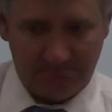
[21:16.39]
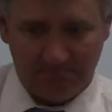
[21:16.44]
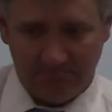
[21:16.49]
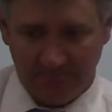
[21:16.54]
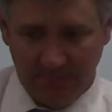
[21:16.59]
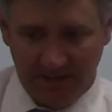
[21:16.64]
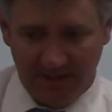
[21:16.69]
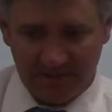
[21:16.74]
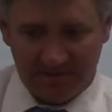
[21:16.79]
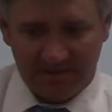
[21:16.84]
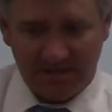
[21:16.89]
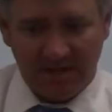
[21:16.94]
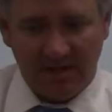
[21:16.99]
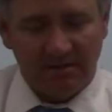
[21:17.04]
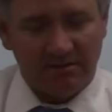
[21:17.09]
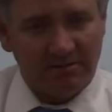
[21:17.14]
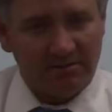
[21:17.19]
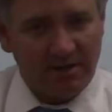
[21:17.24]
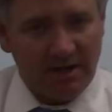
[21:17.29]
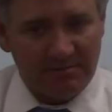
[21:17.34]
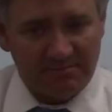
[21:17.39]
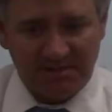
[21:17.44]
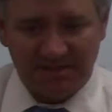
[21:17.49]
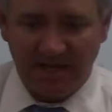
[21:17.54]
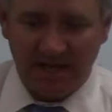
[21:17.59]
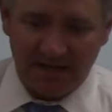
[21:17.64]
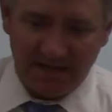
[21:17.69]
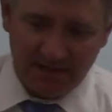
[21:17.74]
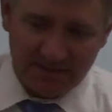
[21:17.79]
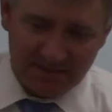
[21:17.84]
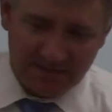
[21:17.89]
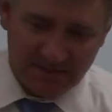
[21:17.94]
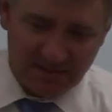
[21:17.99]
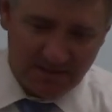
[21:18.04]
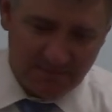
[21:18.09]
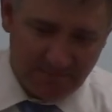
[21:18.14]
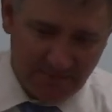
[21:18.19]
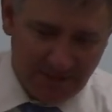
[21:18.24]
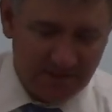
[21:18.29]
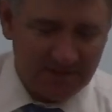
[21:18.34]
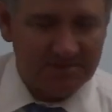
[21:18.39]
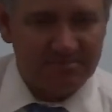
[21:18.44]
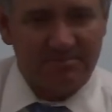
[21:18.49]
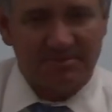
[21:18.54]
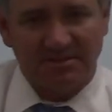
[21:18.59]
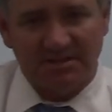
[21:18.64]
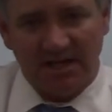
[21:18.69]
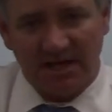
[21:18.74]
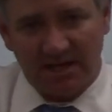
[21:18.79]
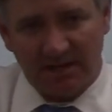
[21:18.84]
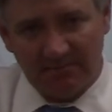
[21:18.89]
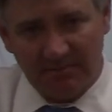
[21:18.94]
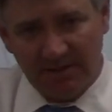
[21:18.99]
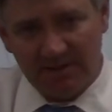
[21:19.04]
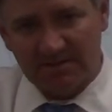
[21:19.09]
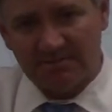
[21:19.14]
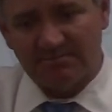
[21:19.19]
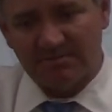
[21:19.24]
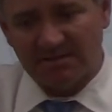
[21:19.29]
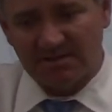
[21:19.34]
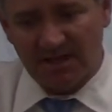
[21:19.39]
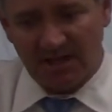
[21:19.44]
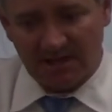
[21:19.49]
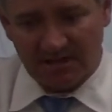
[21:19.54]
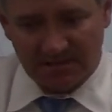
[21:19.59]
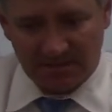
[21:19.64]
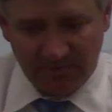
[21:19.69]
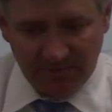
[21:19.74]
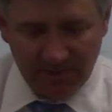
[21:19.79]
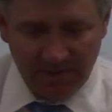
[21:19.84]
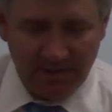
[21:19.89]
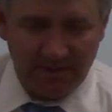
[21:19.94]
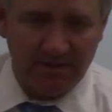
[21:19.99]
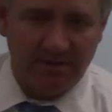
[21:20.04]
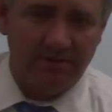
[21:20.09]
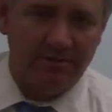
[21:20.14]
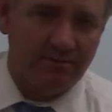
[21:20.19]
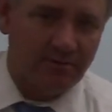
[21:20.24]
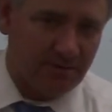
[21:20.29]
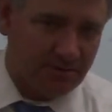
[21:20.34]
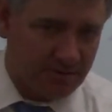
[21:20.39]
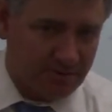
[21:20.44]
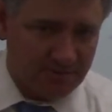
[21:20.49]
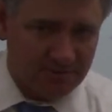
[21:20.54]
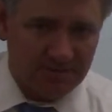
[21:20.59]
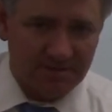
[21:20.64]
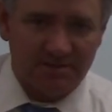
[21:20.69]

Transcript: meters, kilograms, seconds, meters per second squared, or newtons.